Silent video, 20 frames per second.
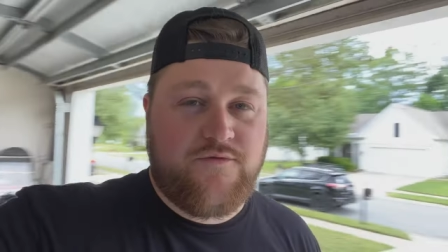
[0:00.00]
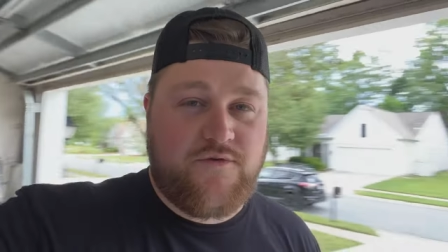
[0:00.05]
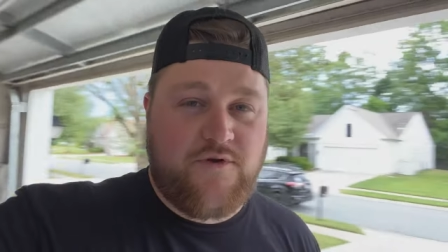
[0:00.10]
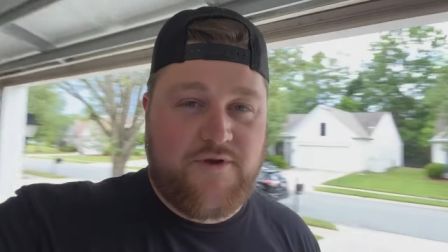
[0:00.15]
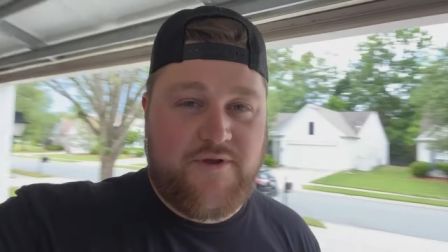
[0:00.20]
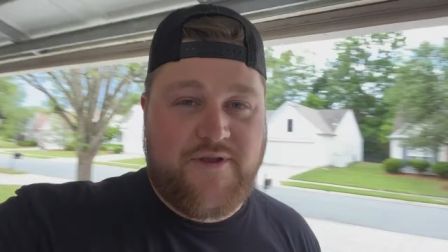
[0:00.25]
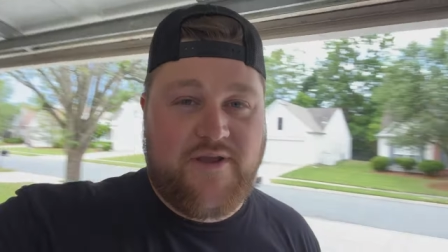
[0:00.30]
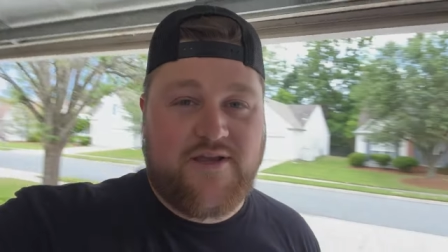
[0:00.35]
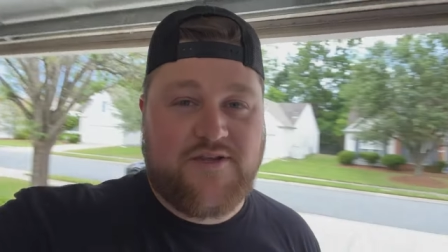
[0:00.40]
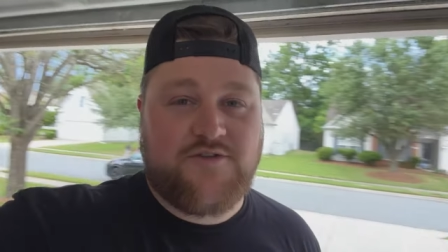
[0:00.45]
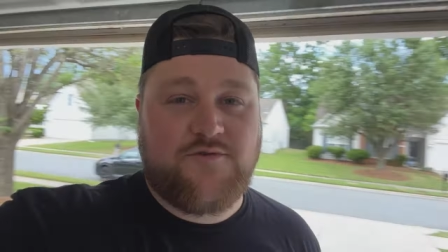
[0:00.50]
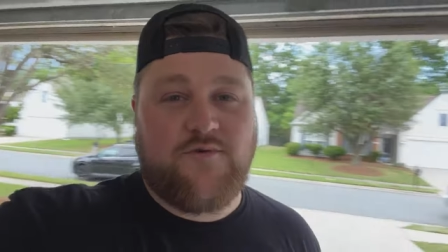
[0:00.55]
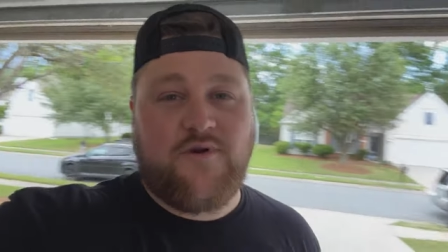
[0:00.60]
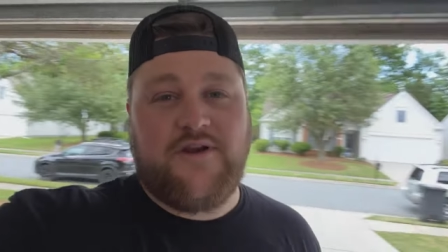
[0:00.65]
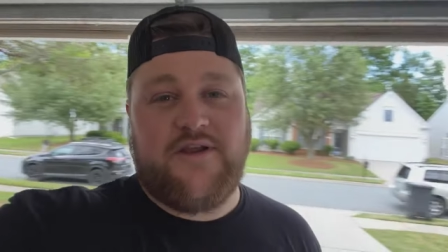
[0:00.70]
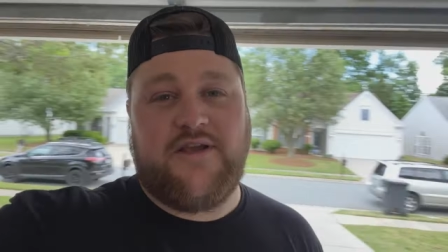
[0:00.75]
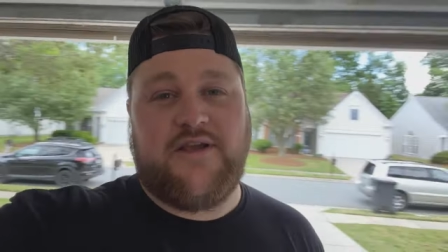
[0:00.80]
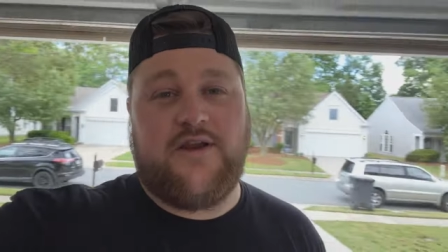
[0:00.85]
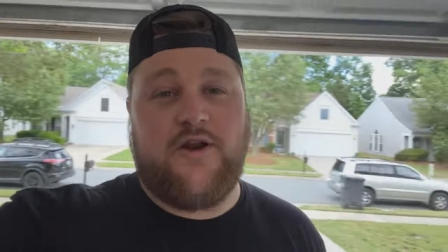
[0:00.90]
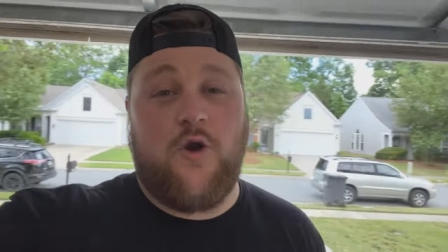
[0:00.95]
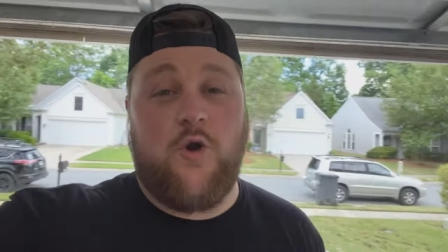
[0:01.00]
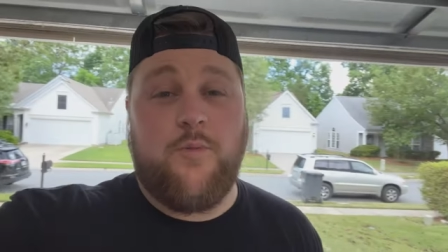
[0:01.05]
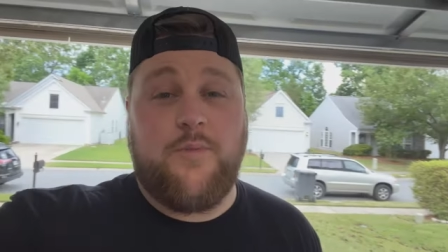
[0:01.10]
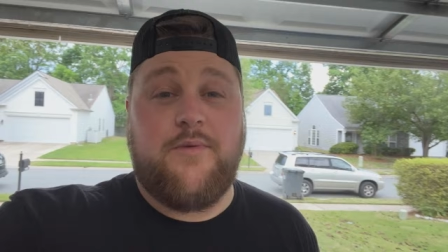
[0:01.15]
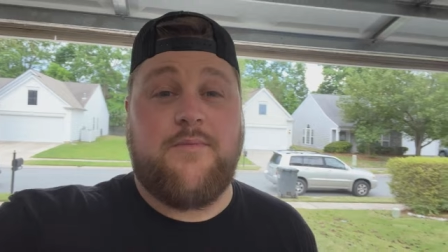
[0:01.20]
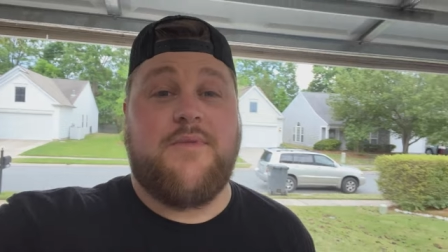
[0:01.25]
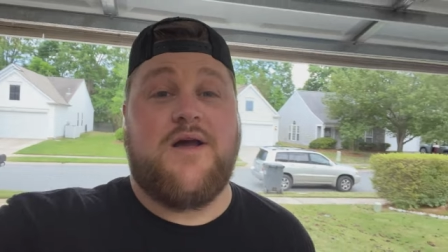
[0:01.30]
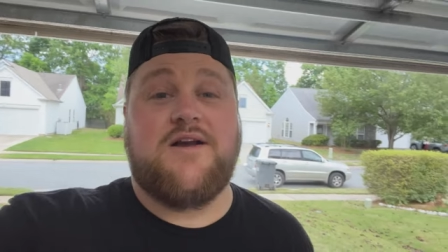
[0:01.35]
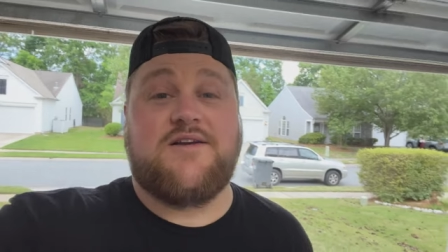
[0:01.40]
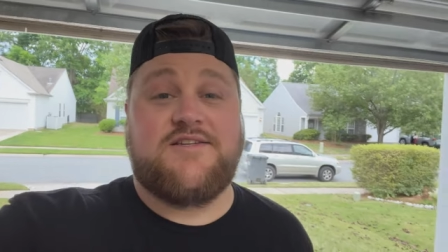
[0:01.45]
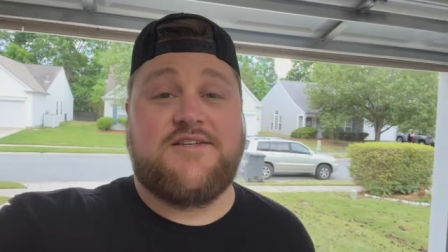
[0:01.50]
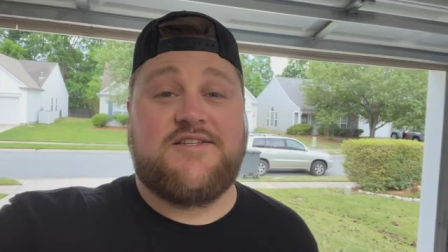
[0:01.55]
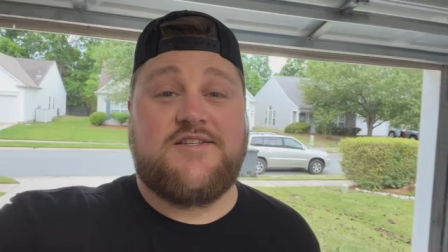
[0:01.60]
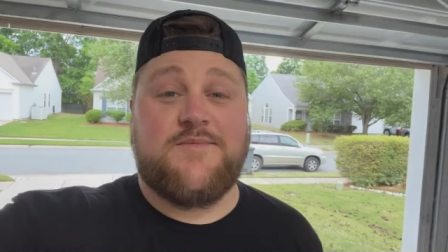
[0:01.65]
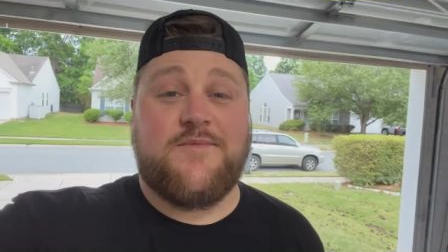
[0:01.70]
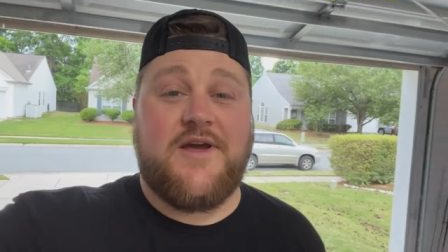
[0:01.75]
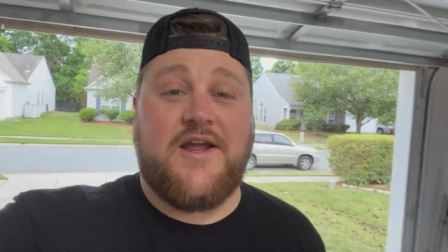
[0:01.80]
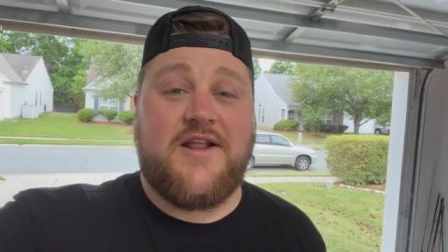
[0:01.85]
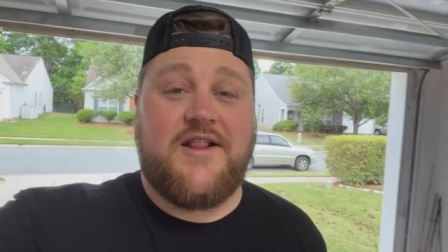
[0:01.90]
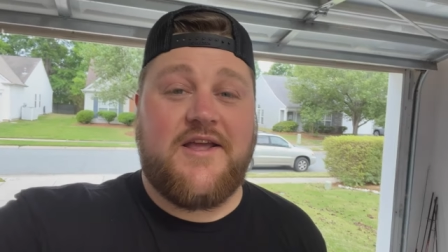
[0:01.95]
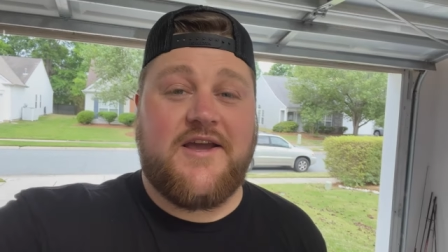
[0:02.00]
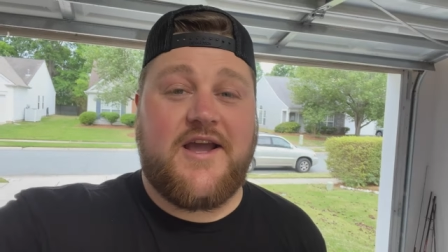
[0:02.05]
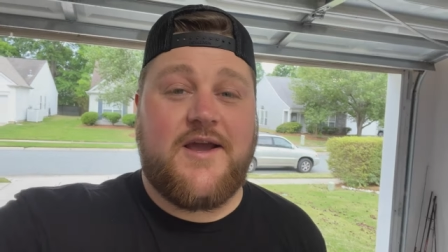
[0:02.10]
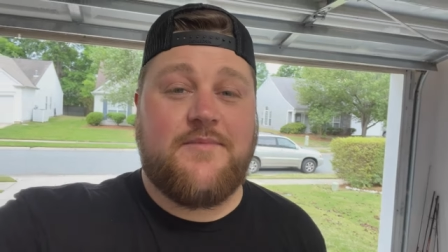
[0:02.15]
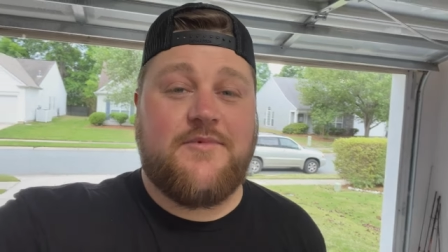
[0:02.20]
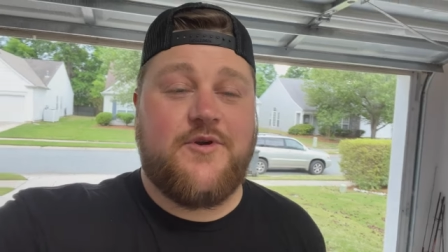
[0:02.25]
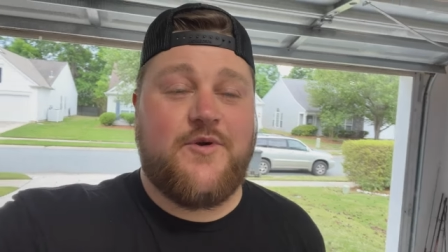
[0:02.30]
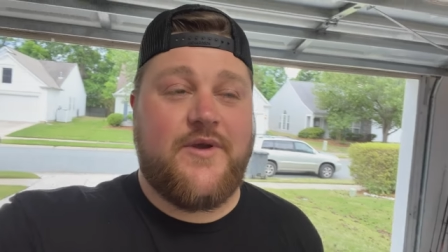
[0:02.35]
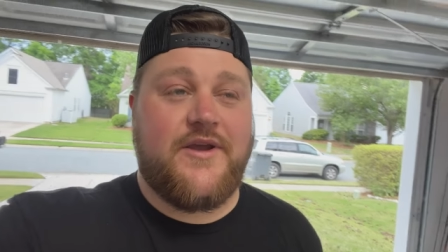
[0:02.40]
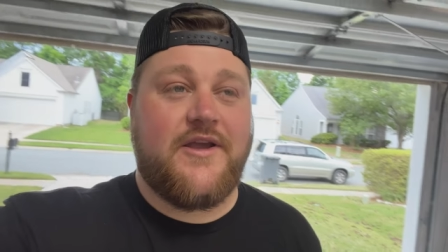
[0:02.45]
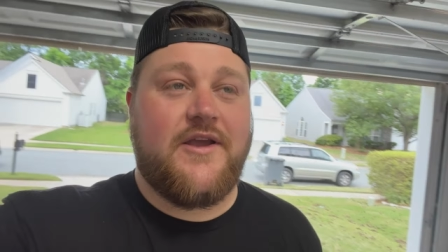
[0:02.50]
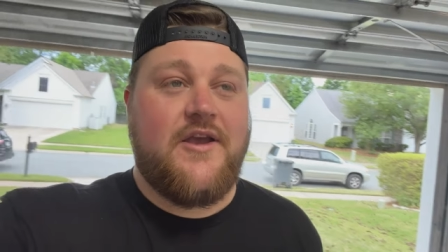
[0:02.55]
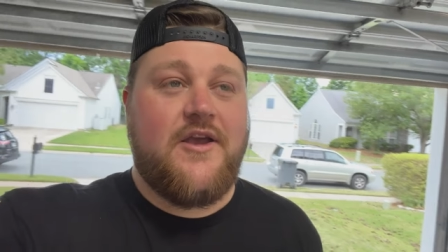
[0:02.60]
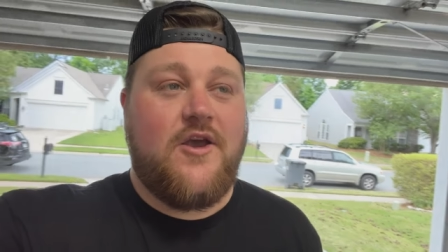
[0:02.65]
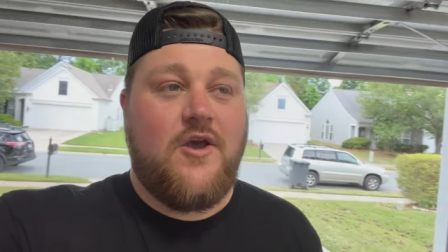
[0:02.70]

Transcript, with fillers: Or are you guys running an open box system, kind of like I'm doing?